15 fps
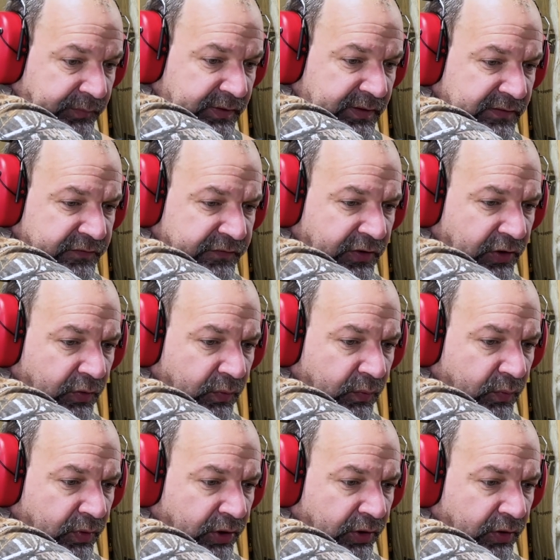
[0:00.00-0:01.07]
So
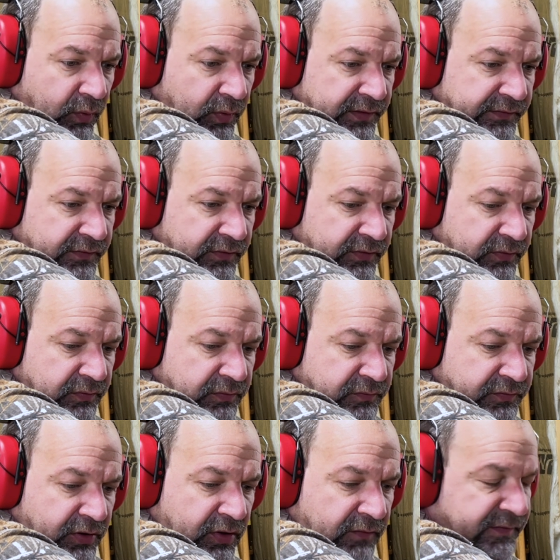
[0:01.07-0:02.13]
we're going to
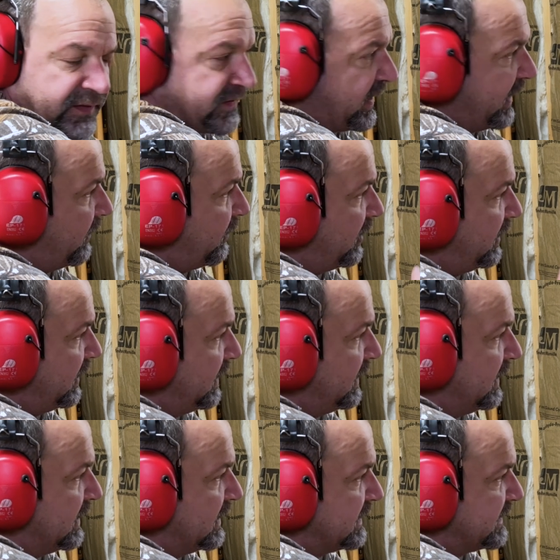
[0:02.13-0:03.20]
turn off this camera,
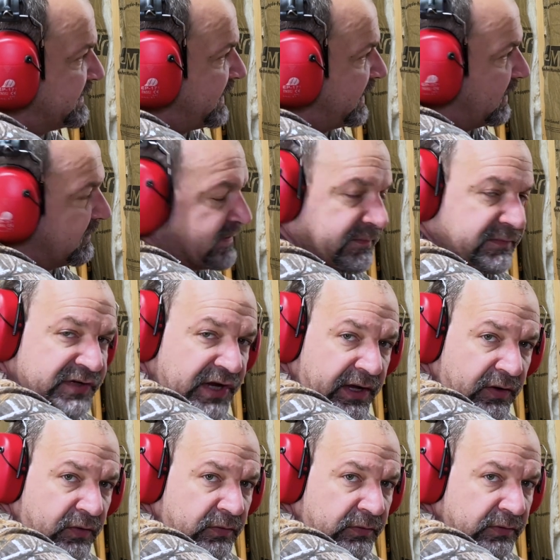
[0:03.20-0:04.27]
set up some
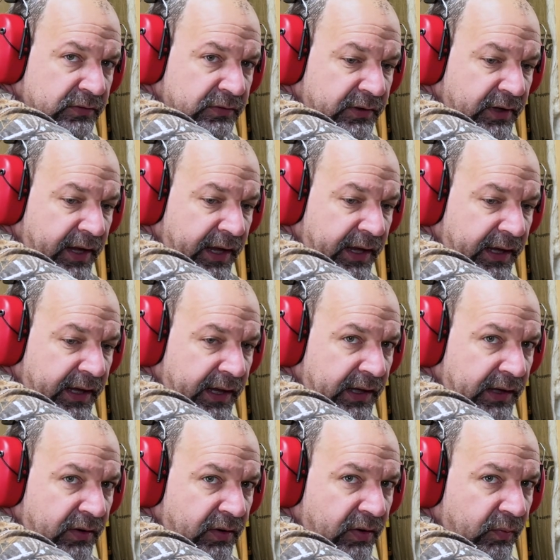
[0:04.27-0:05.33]
gel,
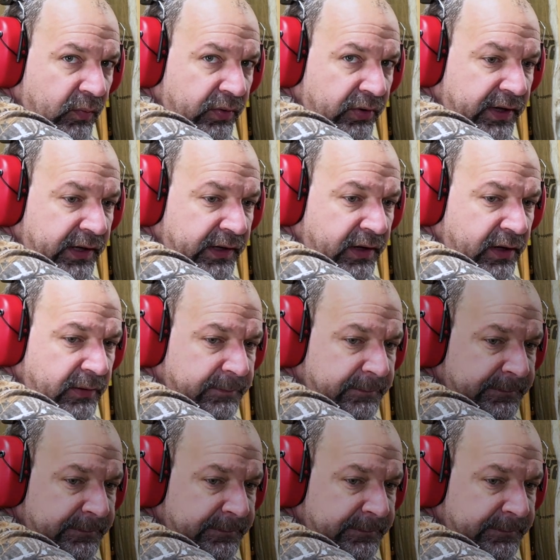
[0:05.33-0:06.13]
and we'll get it done.